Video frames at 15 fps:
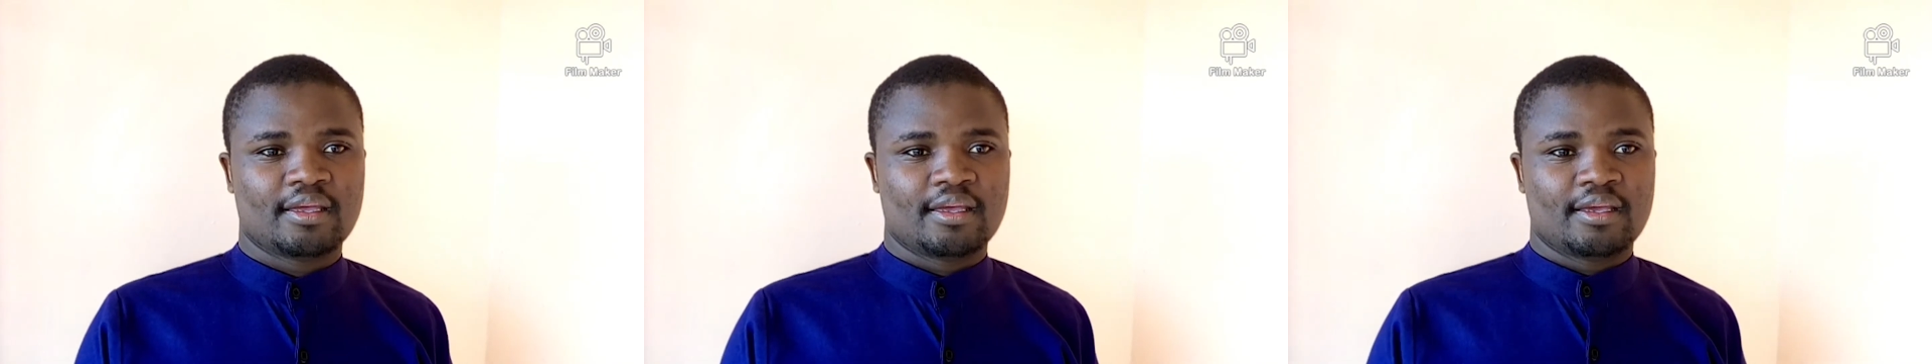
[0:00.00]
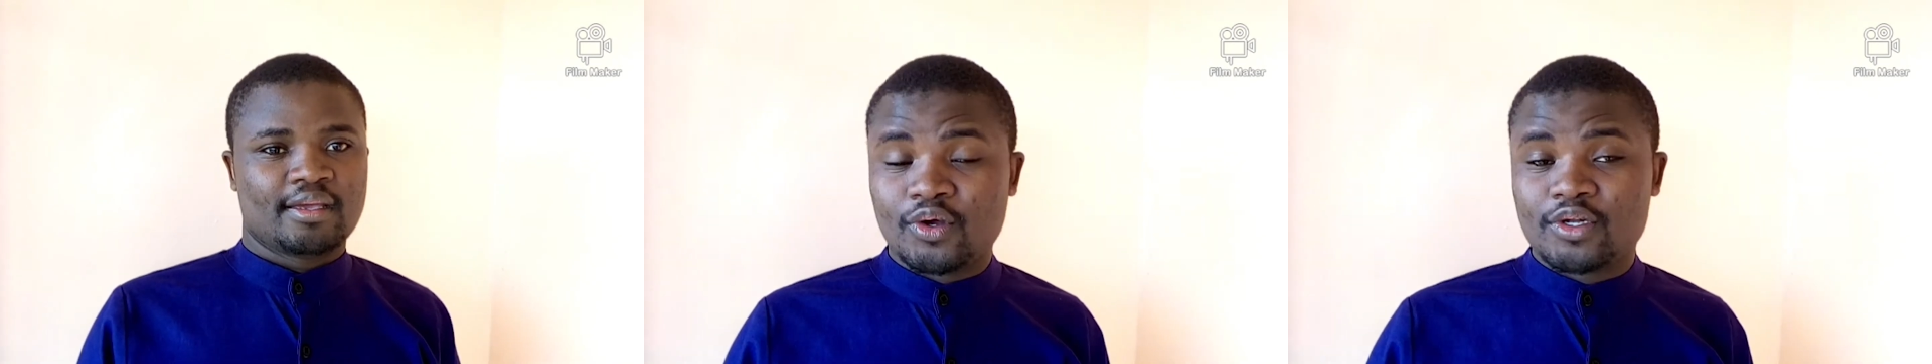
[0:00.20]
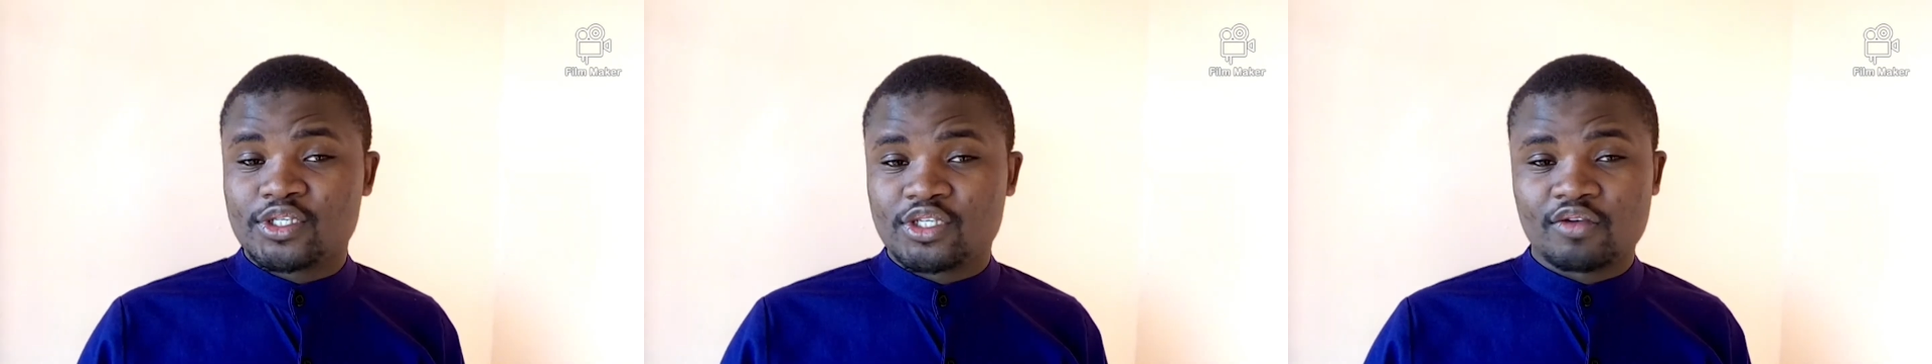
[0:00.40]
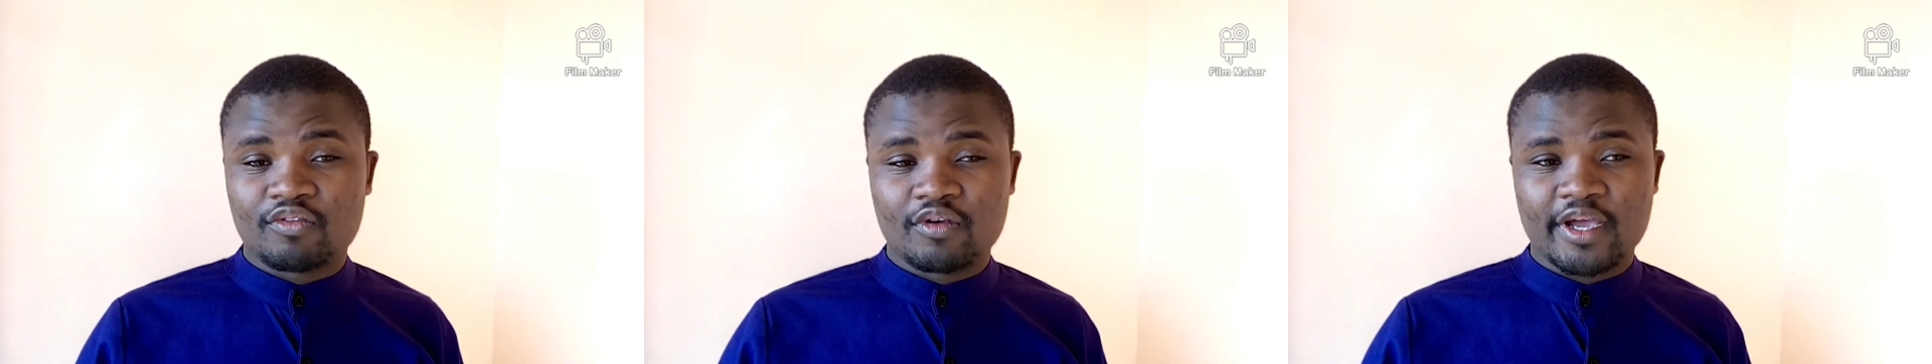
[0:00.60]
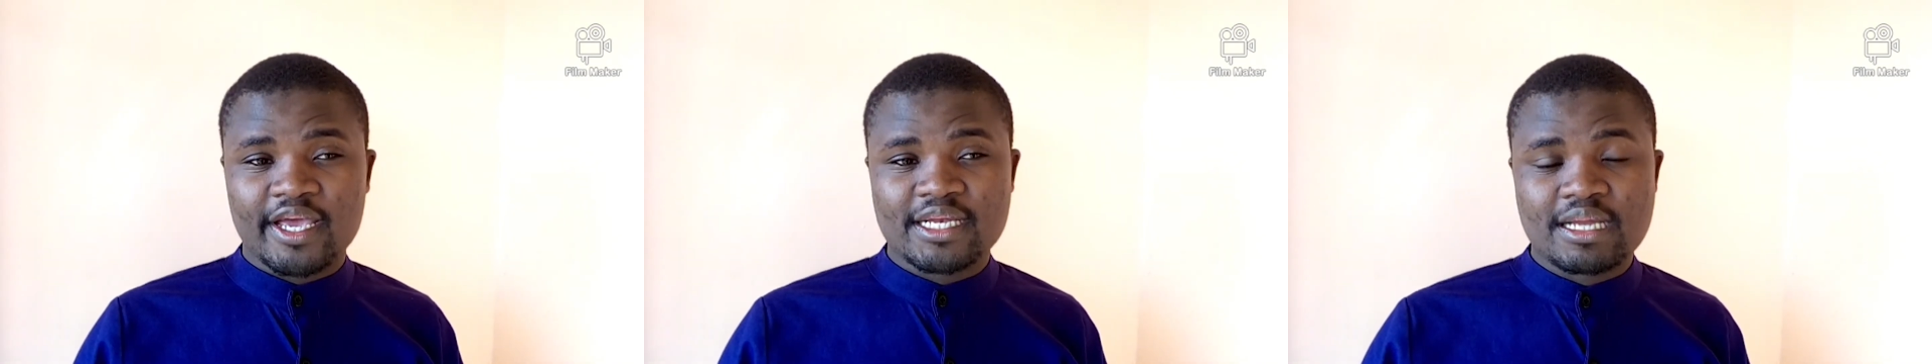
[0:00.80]
Also
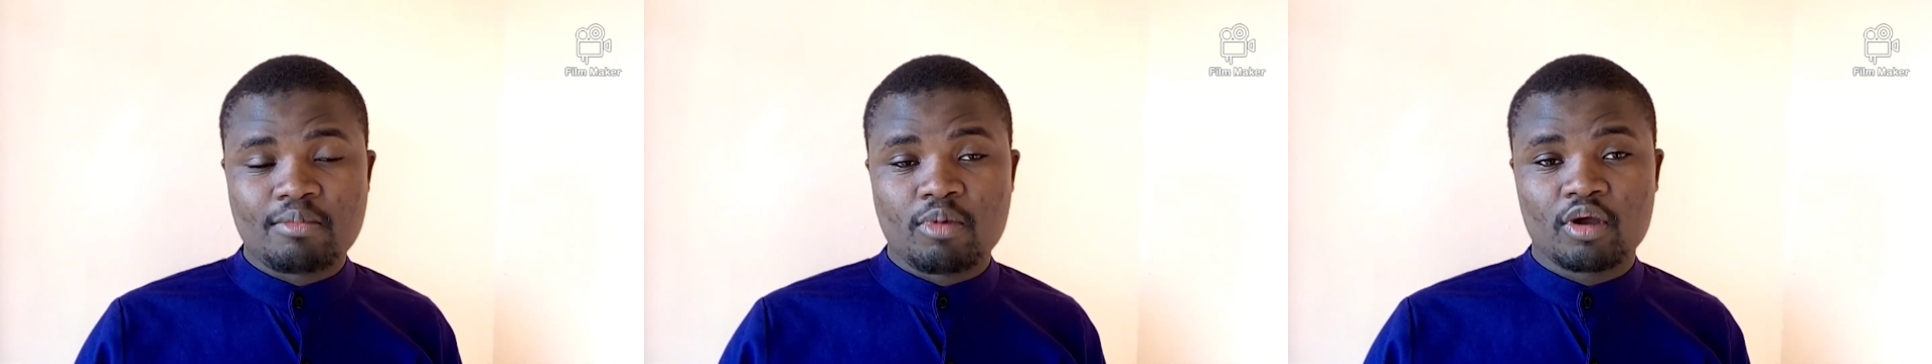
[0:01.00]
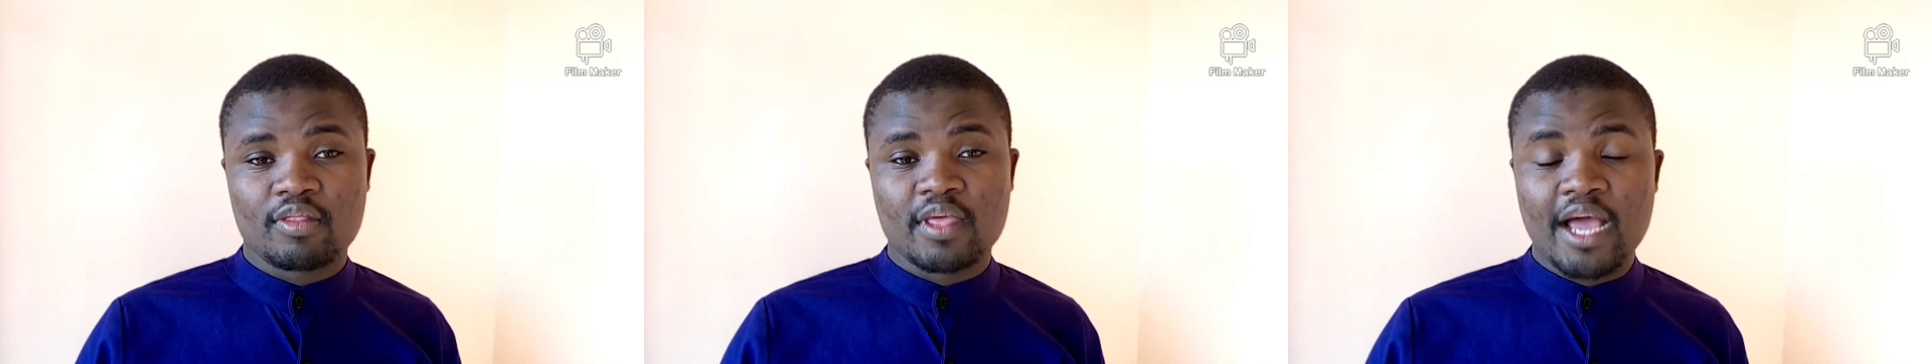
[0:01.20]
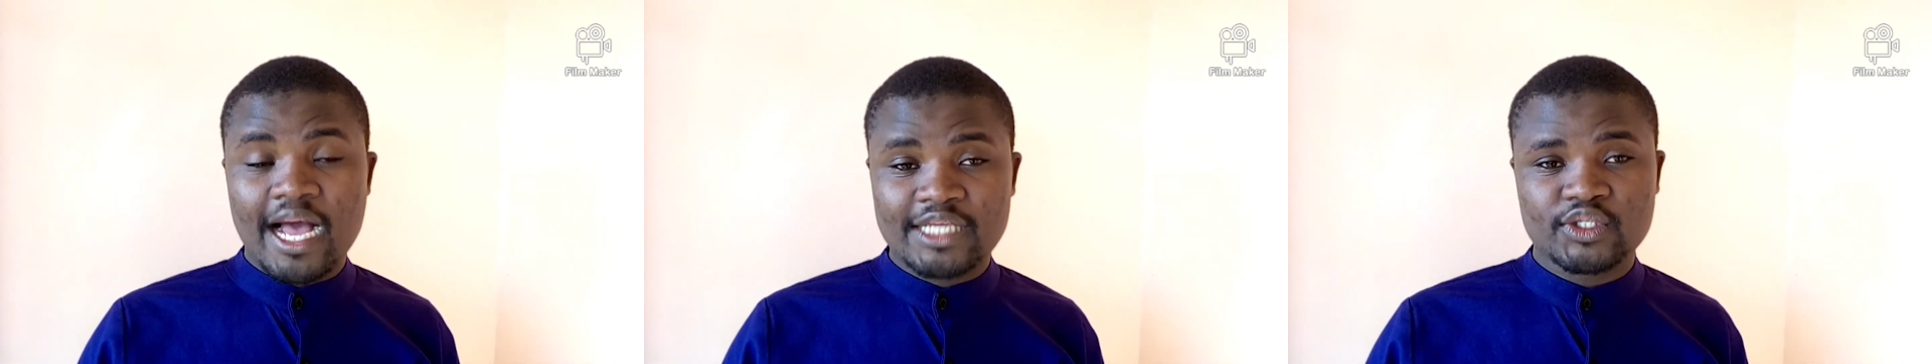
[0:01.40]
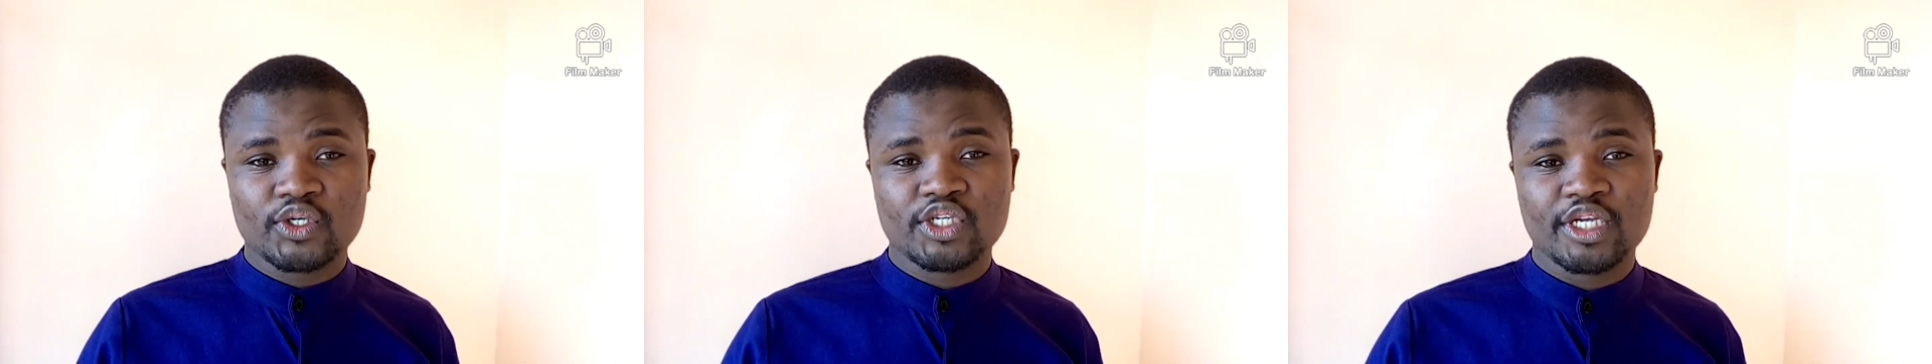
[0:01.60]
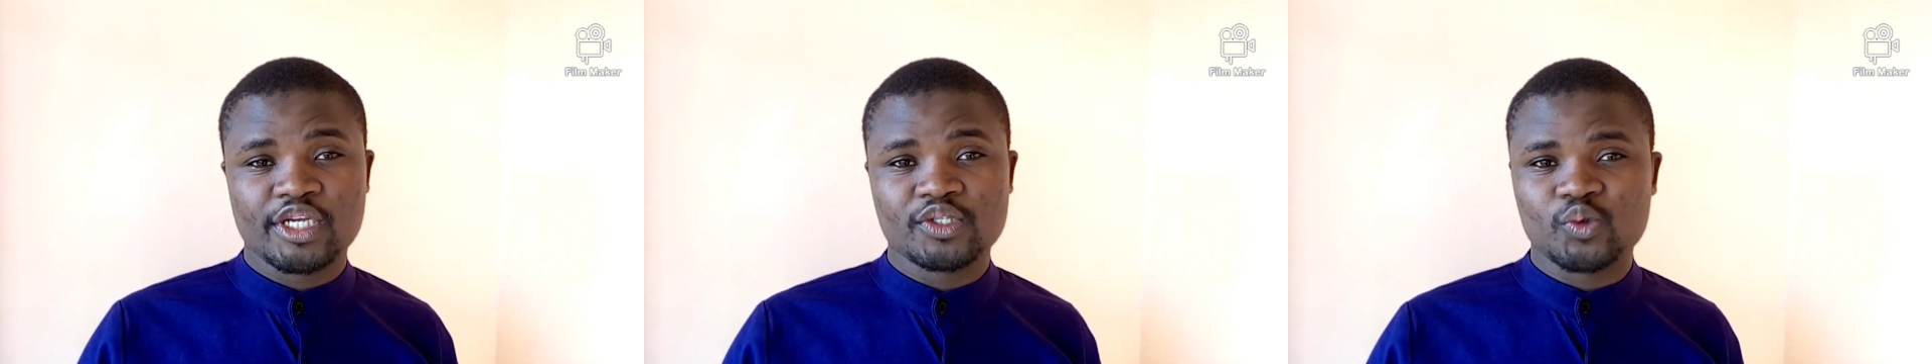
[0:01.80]
forget about the associate